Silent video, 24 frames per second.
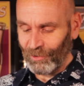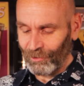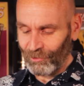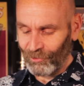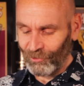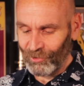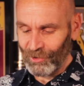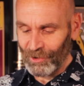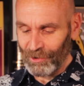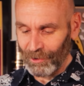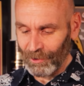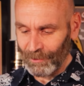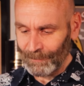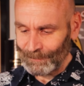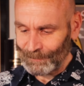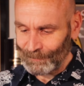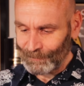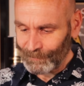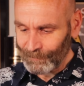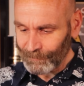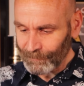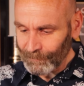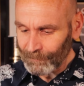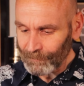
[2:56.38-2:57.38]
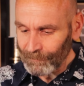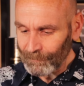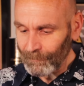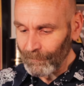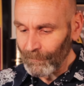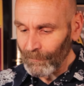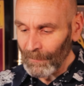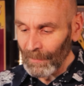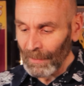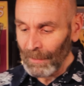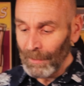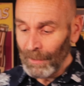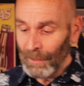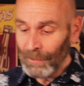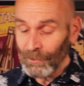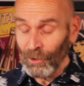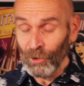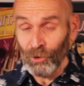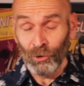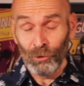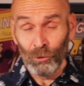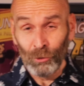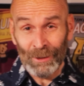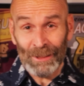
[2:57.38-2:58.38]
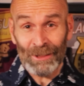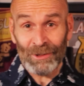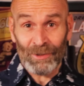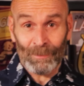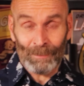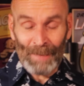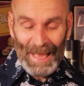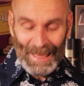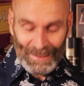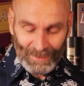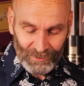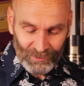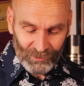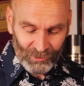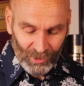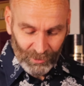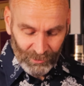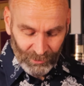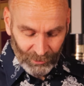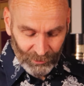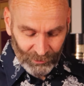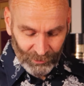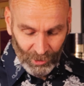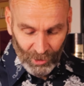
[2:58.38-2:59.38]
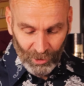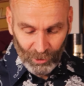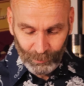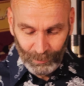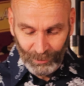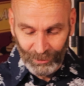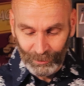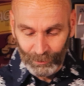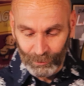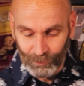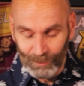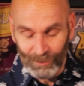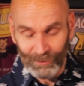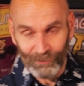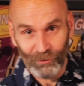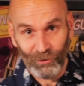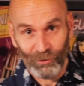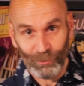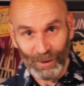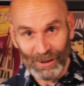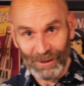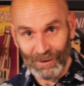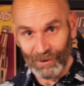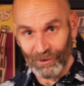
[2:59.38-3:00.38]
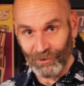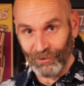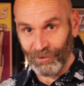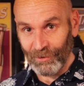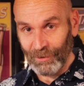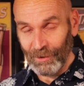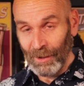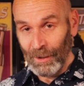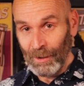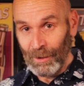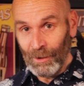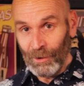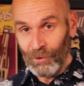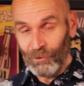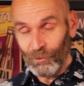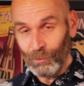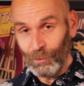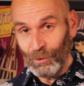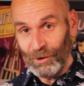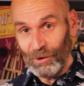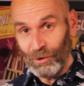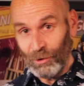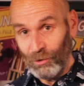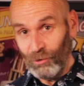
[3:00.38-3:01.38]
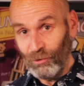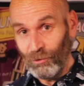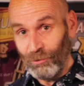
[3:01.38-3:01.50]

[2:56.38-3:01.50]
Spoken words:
our sour. Now you do need to balance out the sour with a little bit of sweetness. So what you can